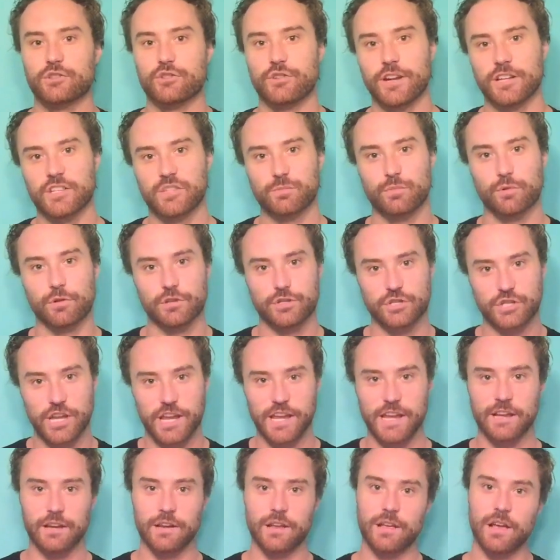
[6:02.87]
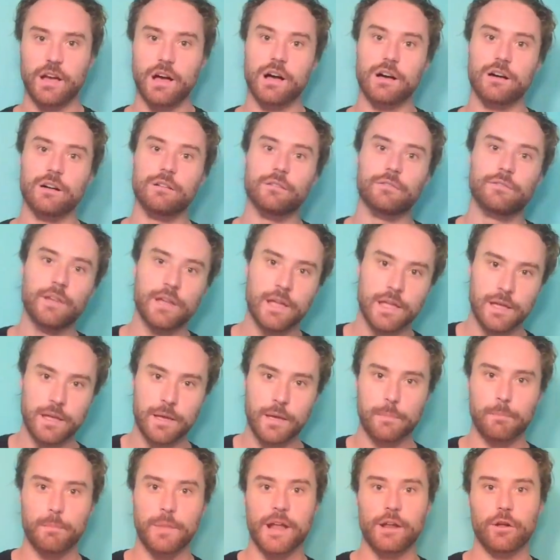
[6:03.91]
transport chain of
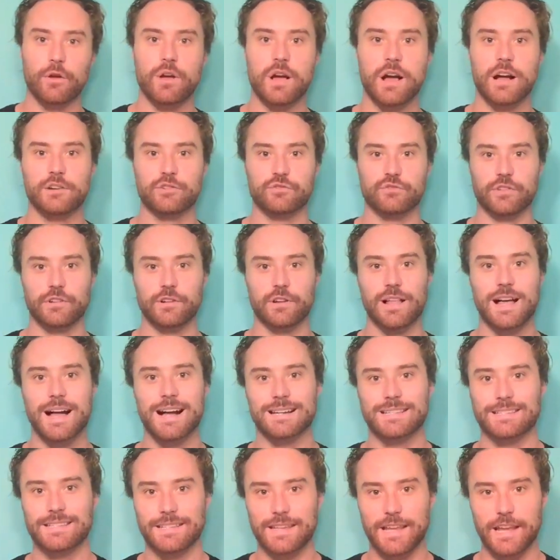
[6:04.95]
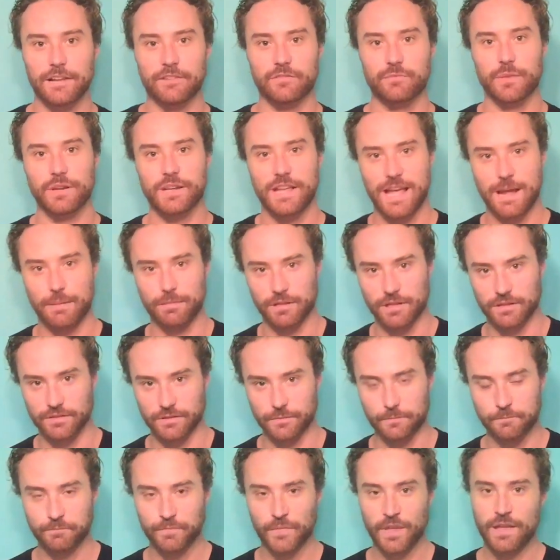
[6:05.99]
mitochondrial oxidative
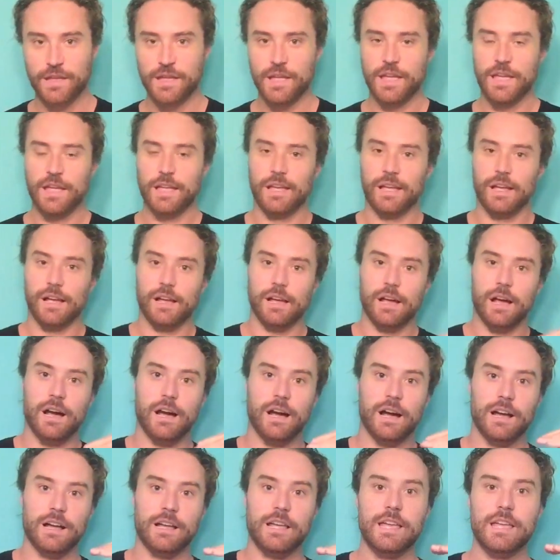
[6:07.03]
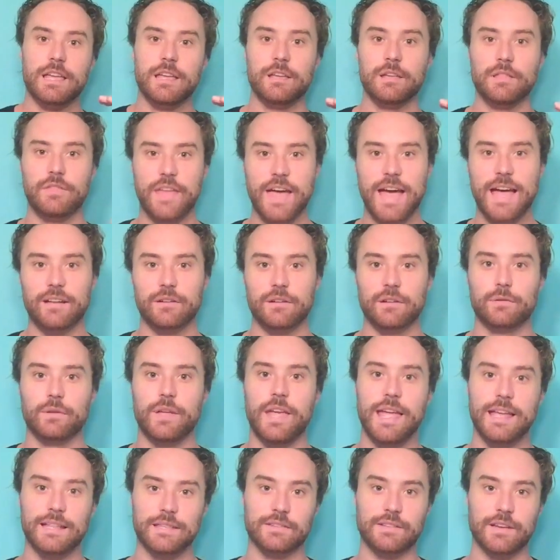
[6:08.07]
metabolism, that
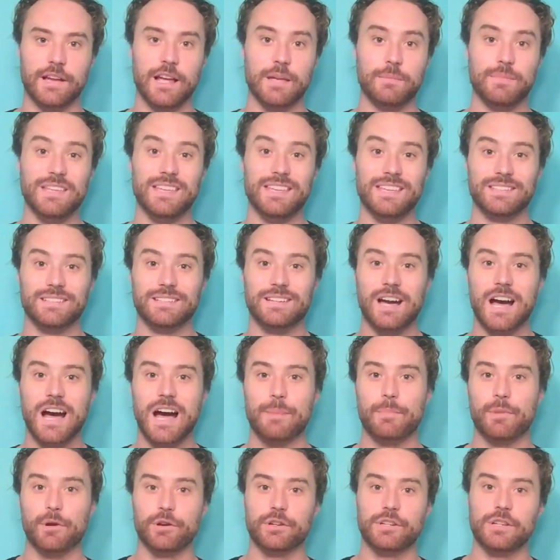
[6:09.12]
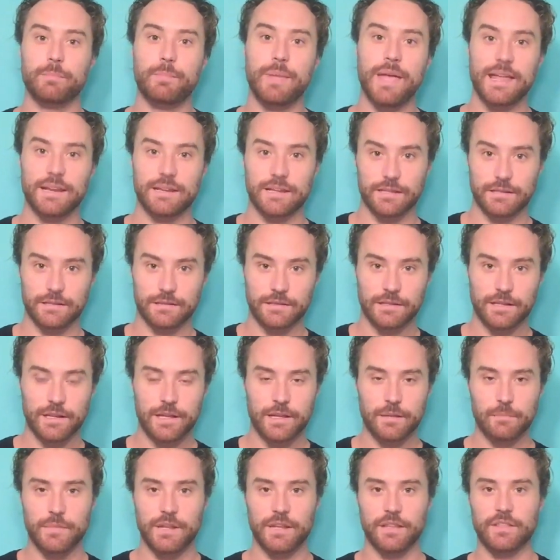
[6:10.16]
enzyme is copper dependent,
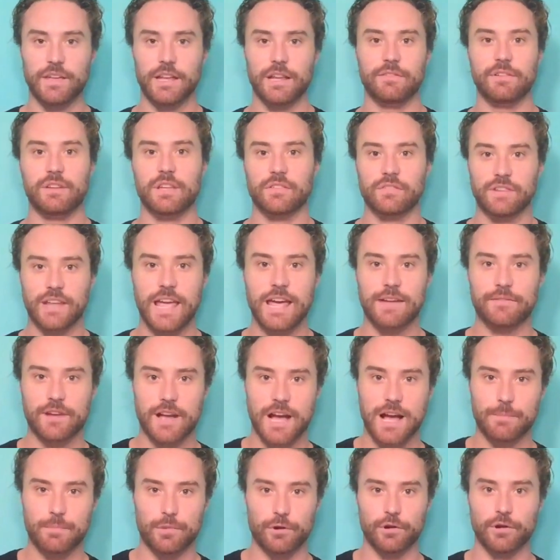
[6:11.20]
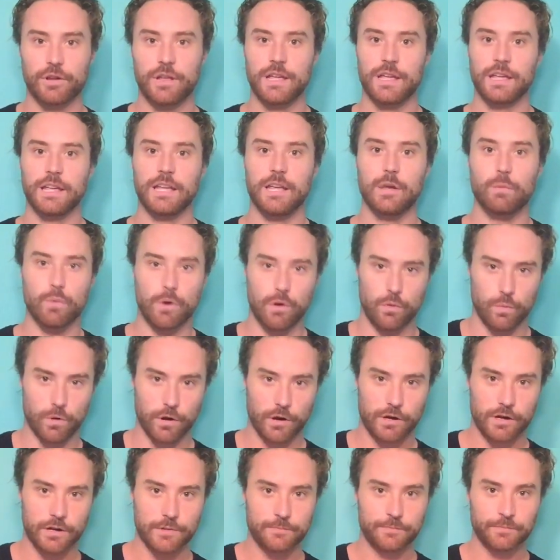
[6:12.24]
meaning that if it doesn't have copper, it won't
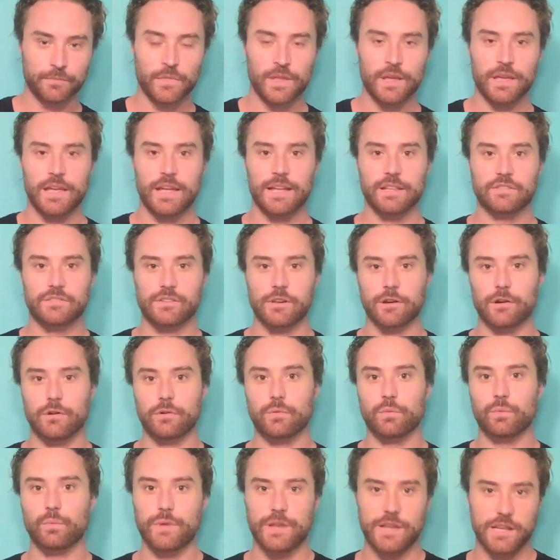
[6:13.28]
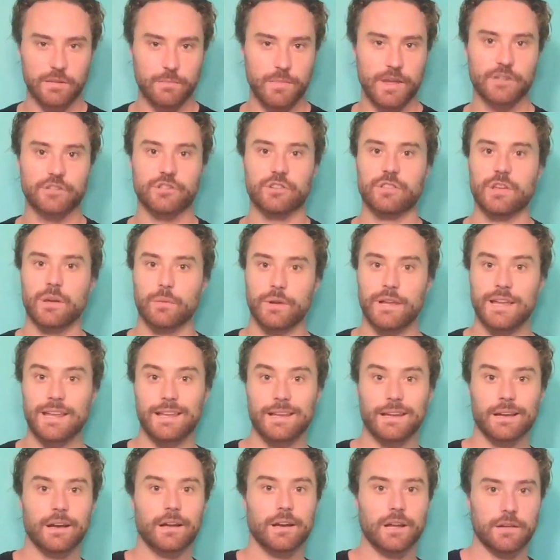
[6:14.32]
work. And so we need to make sure that we're
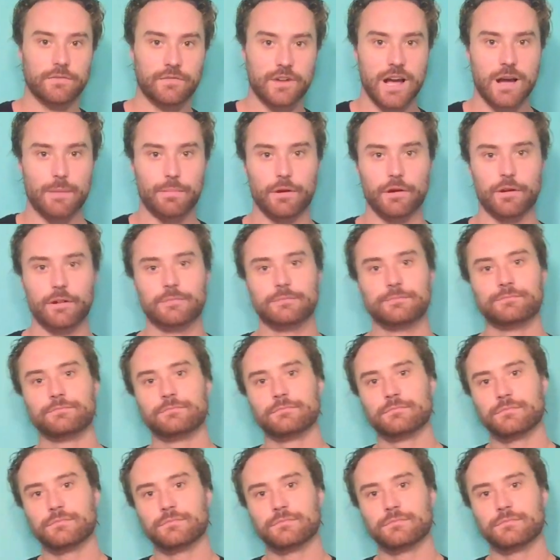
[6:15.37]
eating enough copper.